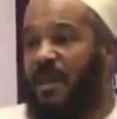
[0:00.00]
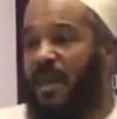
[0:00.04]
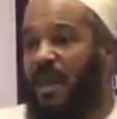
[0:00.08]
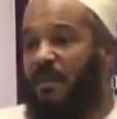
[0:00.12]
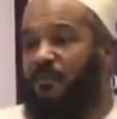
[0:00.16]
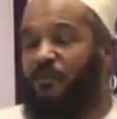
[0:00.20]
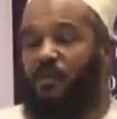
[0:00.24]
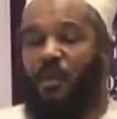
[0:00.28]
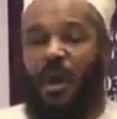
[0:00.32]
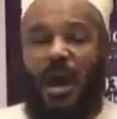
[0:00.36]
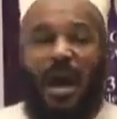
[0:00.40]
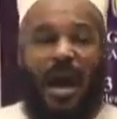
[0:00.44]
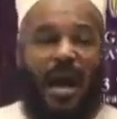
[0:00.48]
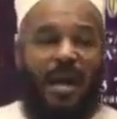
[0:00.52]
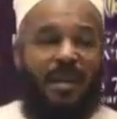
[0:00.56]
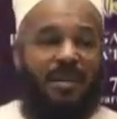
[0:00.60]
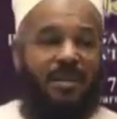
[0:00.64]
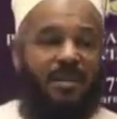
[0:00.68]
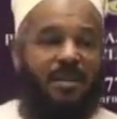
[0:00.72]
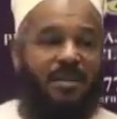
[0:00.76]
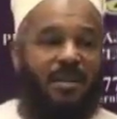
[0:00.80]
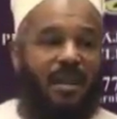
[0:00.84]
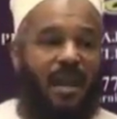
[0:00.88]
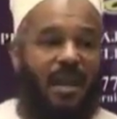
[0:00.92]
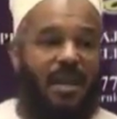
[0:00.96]
if you
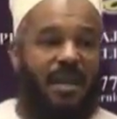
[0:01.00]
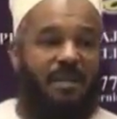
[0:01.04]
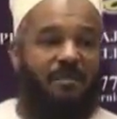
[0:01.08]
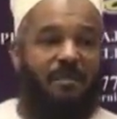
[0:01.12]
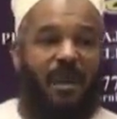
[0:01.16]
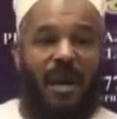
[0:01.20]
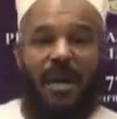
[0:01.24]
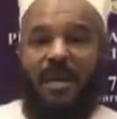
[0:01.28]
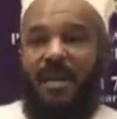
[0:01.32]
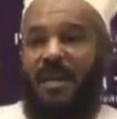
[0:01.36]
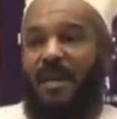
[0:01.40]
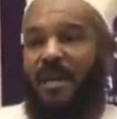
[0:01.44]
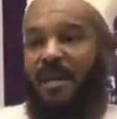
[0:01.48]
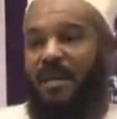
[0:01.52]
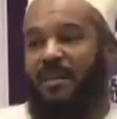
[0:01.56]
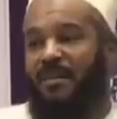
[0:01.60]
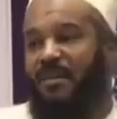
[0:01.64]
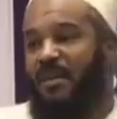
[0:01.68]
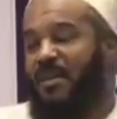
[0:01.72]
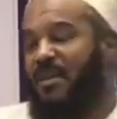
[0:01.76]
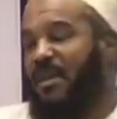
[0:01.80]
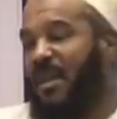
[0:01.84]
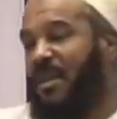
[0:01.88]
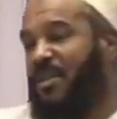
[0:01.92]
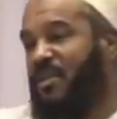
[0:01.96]
asked anybody
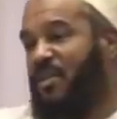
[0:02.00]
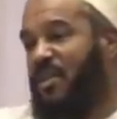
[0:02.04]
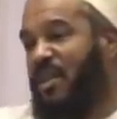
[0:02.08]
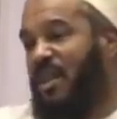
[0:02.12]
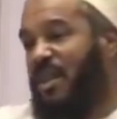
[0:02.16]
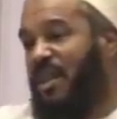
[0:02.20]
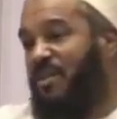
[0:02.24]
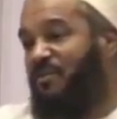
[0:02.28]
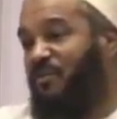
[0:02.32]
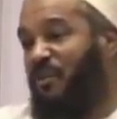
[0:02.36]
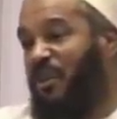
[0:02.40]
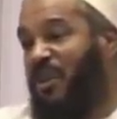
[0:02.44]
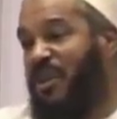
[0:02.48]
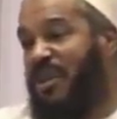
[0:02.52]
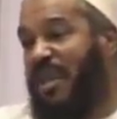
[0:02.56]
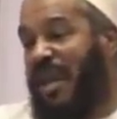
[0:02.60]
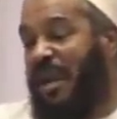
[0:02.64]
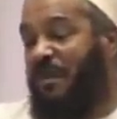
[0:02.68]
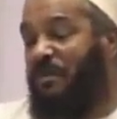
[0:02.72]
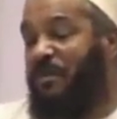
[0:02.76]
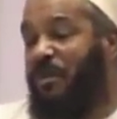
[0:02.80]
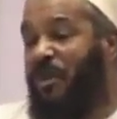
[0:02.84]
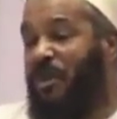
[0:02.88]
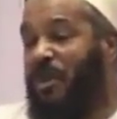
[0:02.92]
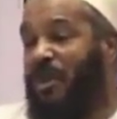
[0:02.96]
in the 60s, for
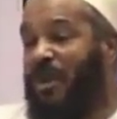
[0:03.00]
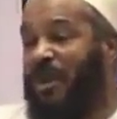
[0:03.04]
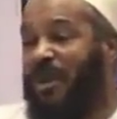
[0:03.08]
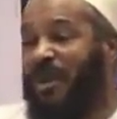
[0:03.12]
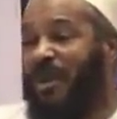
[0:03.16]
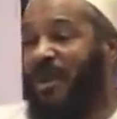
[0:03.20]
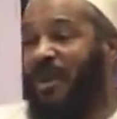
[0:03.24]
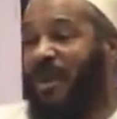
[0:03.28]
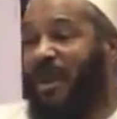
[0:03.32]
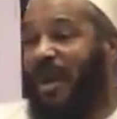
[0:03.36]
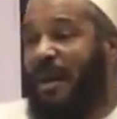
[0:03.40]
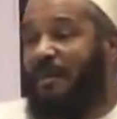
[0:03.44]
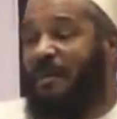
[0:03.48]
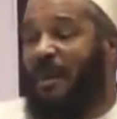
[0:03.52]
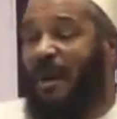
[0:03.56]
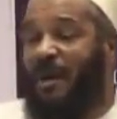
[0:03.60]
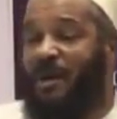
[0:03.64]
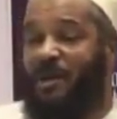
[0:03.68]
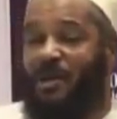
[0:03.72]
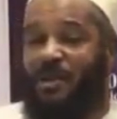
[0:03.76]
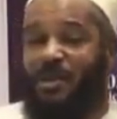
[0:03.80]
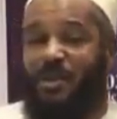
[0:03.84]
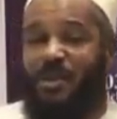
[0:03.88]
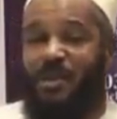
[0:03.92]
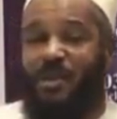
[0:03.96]
example,
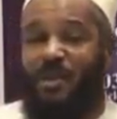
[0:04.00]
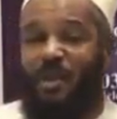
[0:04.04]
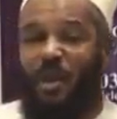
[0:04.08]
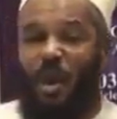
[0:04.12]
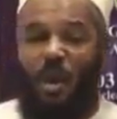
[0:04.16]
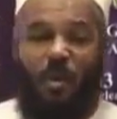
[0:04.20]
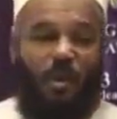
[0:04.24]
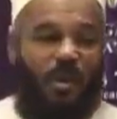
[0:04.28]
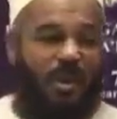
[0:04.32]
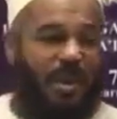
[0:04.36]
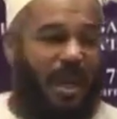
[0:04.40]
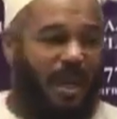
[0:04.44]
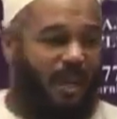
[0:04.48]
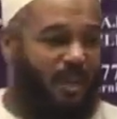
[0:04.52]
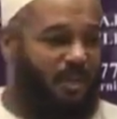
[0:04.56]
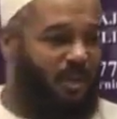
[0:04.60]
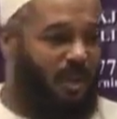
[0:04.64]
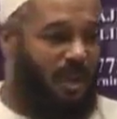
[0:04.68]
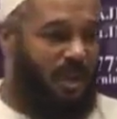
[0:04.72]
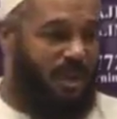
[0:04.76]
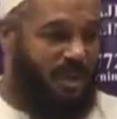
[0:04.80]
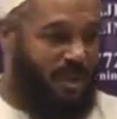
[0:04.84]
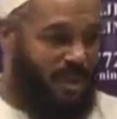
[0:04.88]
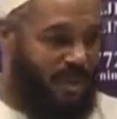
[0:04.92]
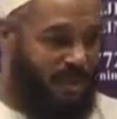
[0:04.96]
about
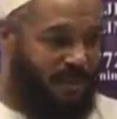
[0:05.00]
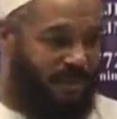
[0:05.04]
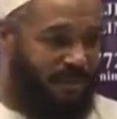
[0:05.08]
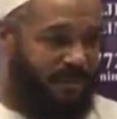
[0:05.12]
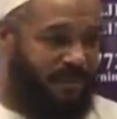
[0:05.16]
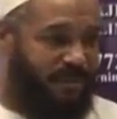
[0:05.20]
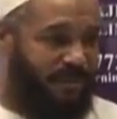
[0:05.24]
homosexuals,